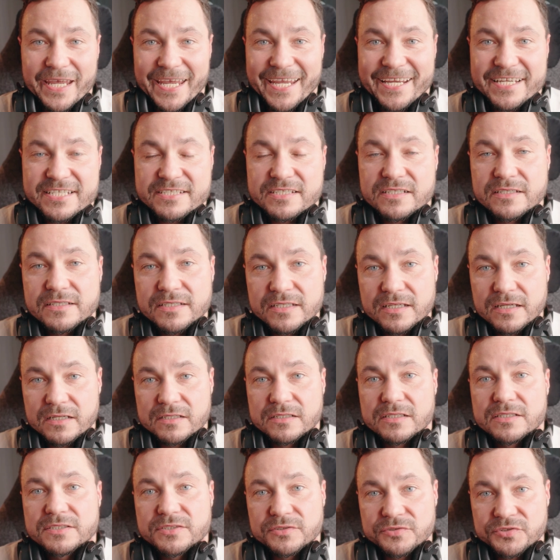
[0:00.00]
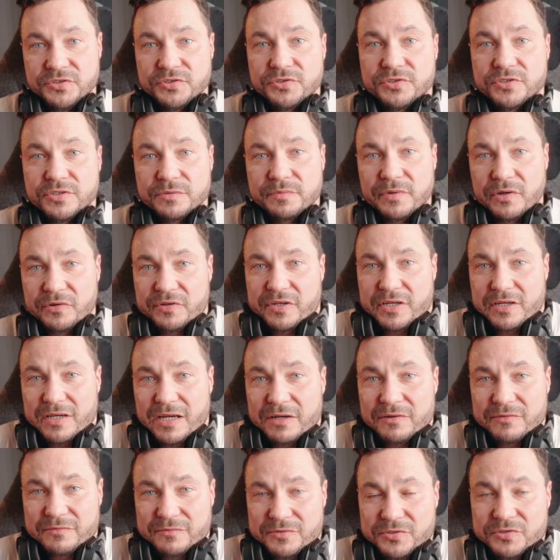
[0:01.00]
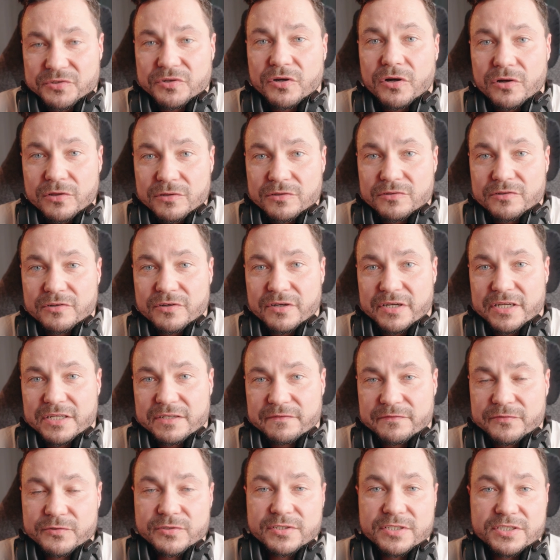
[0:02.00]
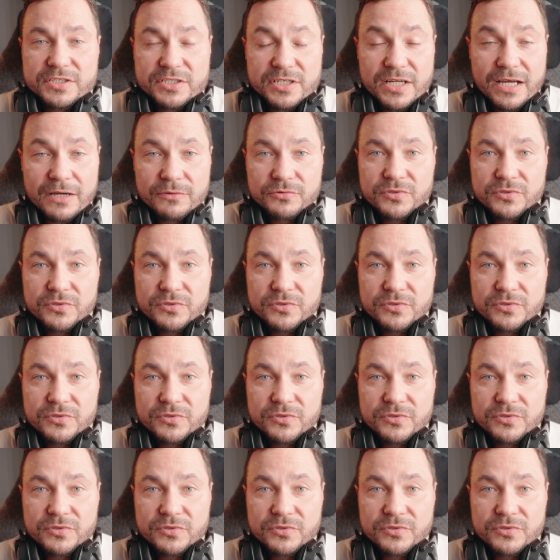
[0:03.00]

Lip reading: excellent guides on YouTube on how to color grade the footage and how